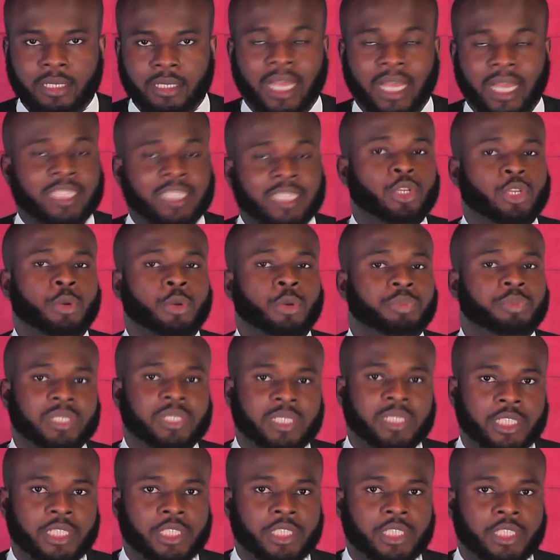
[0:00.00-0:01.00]
as
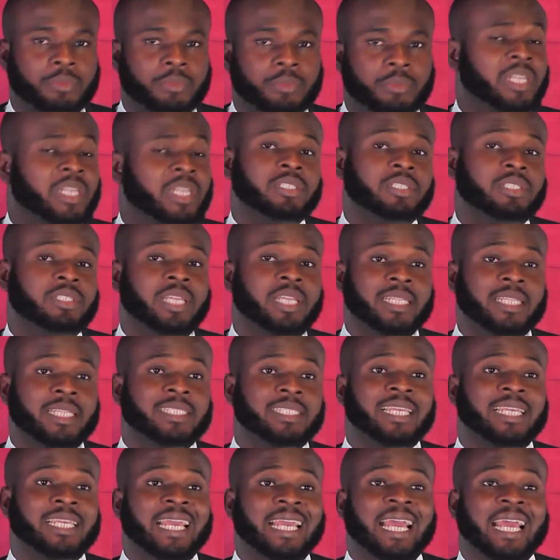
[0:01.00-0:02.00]
compensation, mind you that
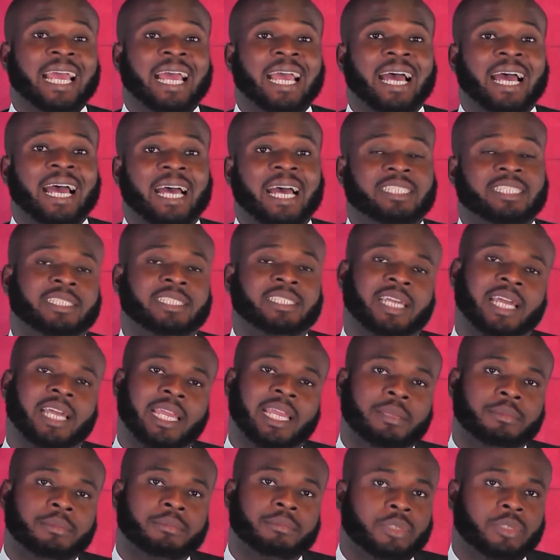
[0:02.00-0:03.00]
as
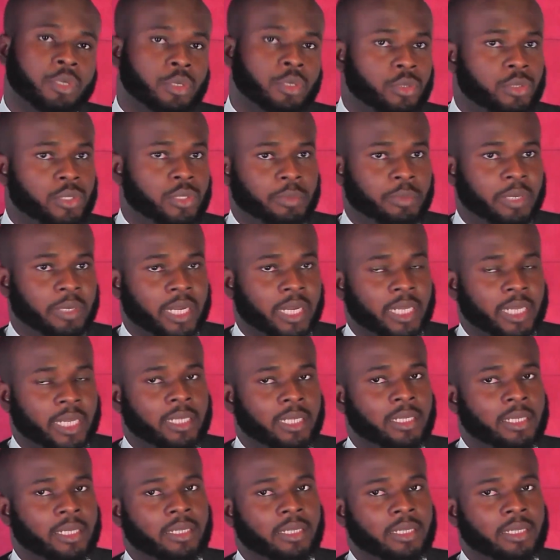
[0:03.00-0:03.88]
time goes by,